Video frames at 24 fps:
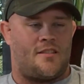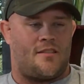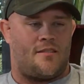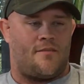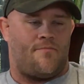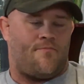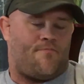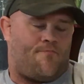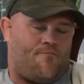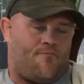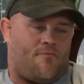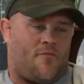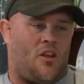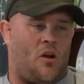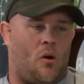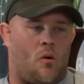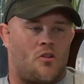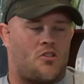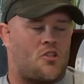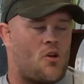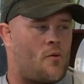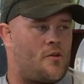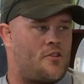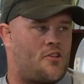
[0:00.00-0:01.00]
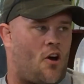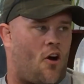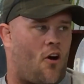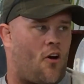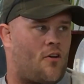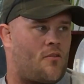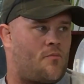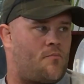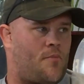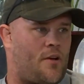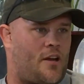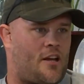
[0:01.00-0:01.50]
it's
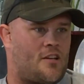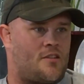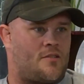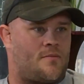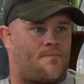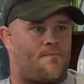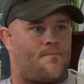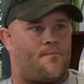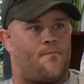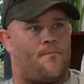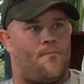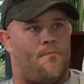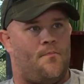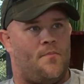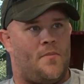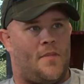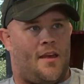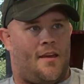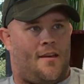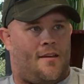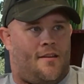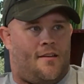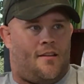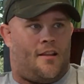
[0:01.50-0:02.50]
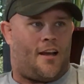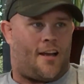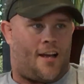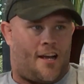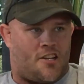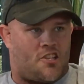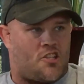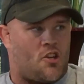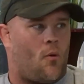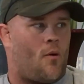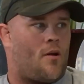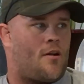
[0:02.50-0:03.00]
always hard because
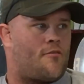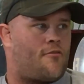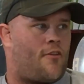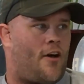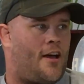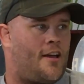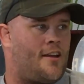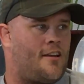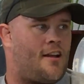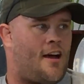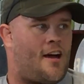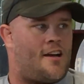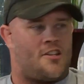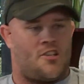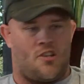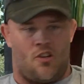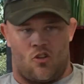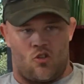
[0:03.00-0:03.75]
I still want to fight.